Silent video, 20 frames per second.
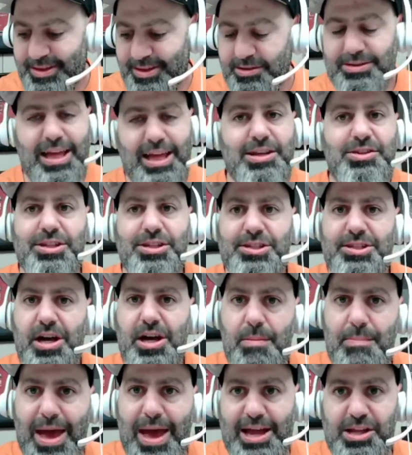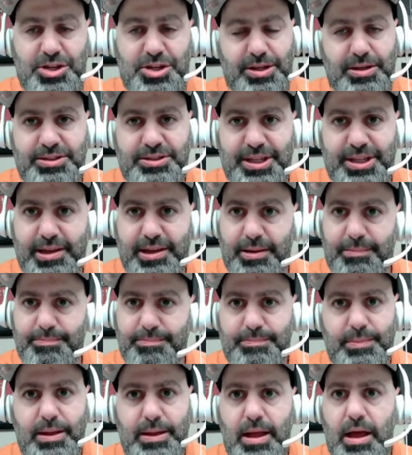they just come at you. It's like a
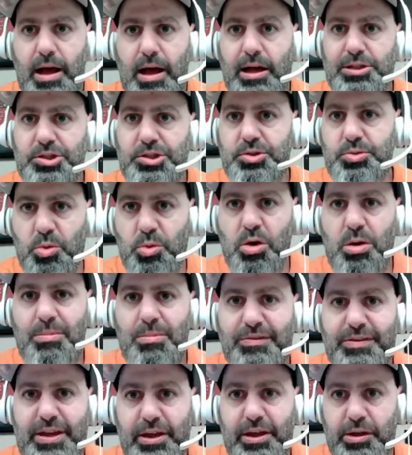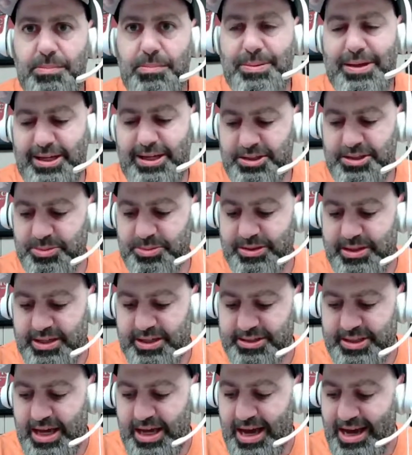swarm of killer bees with
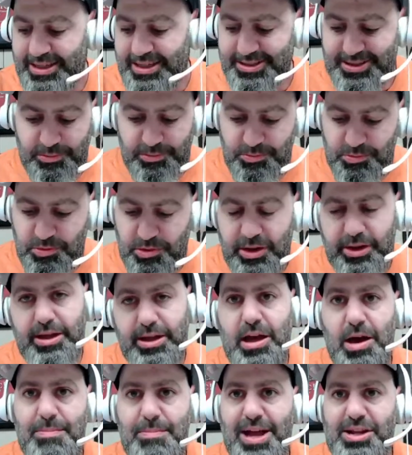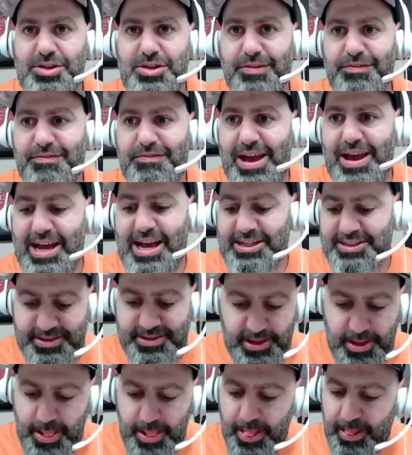these guys. They really come at you
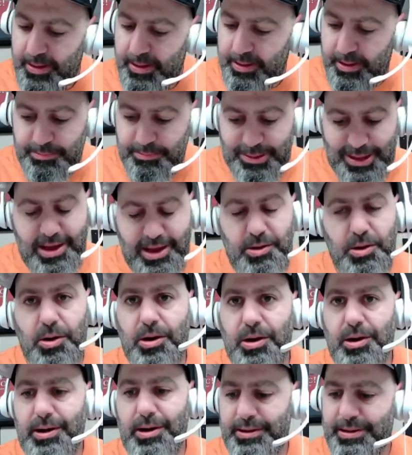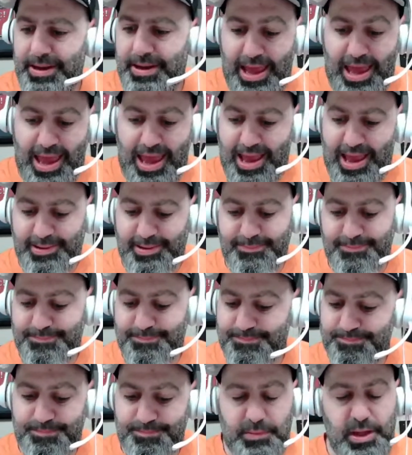fast, play hard, and
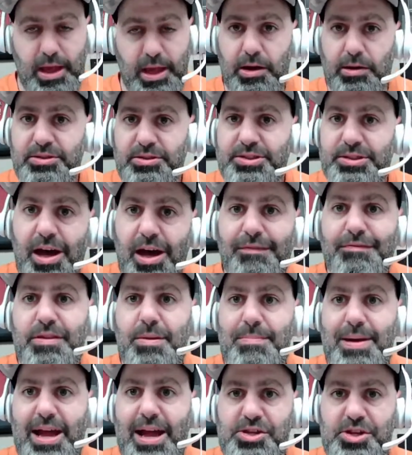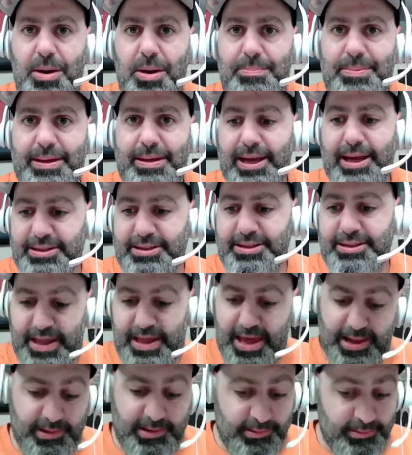it's tough to match up against.
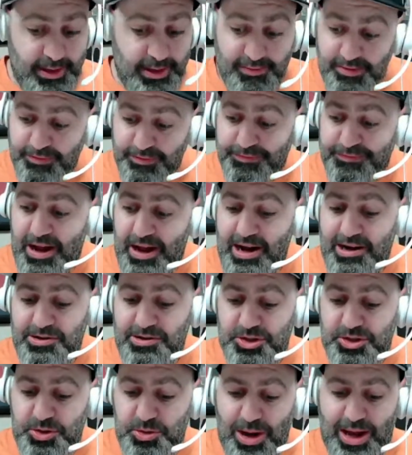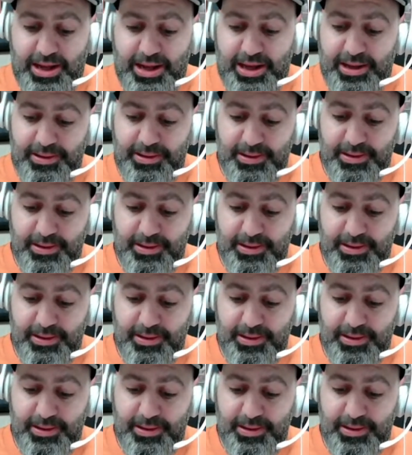And give the Flyers credit,